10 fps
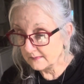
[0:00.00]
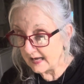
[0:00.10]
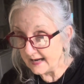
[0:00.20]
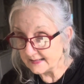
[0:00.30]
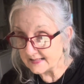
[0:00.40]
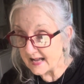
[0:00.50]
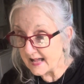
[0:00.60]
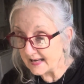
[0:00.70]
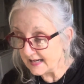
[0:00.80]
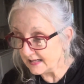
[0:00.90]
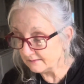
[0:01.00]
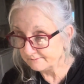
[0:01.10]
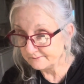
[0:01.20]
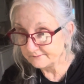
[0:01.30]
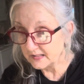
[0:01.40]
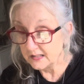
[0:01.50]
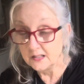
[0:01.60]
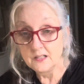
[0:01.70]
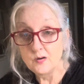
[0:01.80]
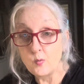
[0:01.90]
anxiety,
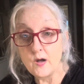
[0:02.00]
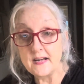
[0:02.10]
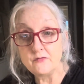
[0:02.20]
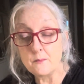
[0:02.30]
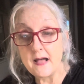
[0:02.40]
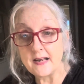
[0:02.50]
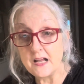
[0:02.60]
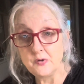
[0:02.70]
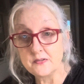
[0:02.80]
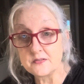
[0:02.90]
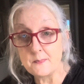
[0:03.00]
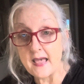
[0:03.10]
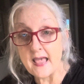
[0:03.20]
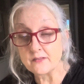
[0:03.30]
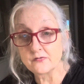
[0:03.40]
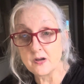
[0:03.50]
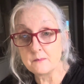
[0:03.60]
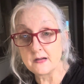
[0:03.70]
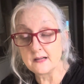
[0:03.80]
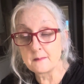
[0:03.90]
whatever might hold us back
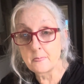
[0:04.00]
from uh,